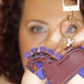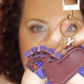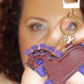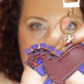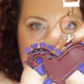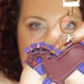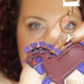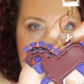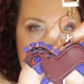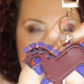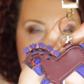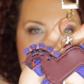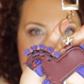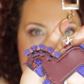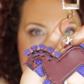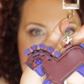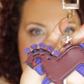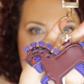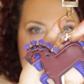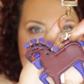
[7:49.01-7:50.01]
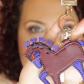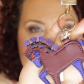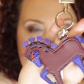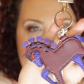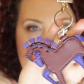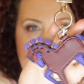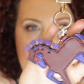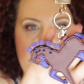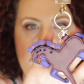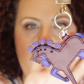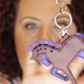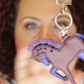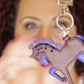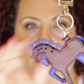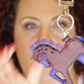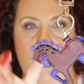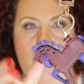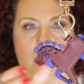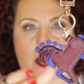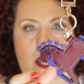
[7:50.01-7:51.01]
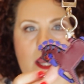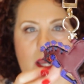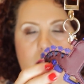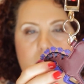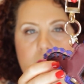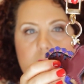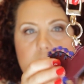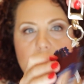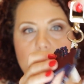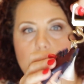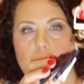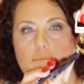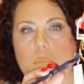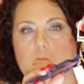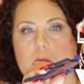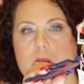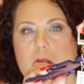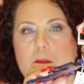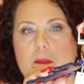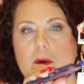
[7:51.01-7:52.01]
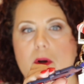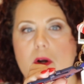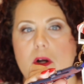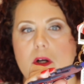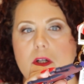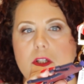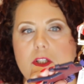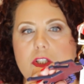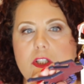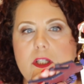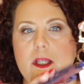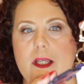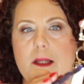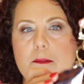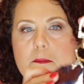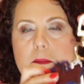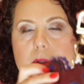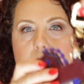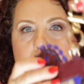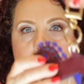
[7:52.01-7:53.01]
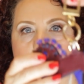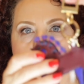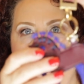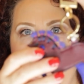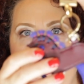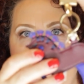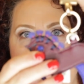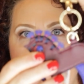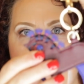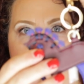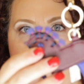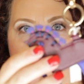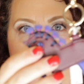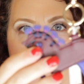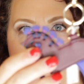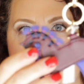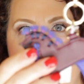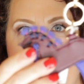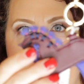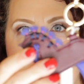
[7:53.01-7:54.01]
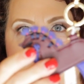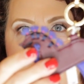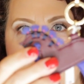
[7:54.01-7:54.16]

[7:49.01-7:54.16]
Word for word: as a bag charm. And the Tory Burch emblem is right